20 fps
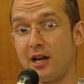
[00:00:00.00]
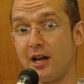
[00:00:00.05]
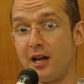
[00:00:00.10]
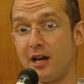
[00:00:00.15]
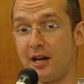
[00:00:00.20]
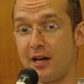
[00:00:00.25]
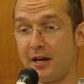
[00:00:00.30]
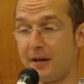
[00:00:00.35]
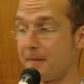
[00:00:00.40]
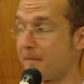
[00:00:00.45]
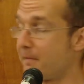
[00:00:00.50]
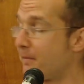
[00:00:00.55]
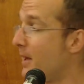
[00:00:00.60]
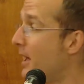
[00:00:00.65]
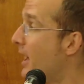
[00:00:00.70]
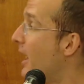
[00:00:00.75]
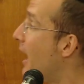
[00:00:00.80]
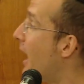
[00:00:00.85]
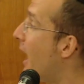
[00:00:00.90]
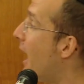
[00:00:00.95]

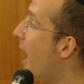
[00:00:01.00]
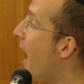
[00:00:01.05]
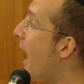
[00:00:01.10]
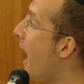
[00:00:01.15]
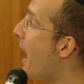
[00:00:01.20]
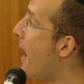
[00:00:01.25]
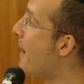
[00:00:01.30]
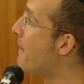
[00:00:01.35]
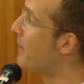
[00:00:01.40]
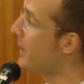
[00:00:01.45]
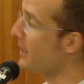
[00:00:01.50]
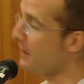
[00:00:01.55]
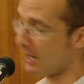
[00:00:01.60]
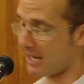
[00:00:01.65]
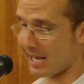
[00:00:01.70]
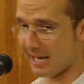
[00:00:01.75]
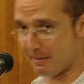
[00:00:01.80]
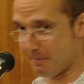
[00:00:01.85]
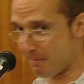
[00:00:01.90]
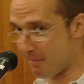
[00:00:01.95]
But
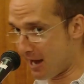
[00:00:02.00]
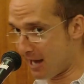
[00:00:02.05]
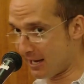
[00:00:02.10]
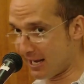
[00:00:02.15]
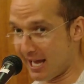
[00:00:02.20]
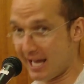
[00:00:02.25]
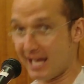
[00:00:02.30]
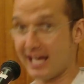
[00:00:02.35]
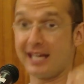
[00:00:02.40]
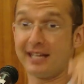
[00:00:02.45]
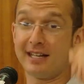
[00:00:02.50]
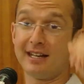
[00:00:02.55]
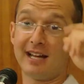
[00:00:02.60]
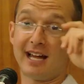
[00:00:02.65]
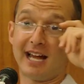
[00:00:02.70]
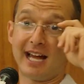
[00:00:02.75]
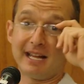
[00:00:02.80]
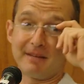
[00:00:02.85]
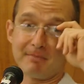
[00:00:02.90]
again, in my head,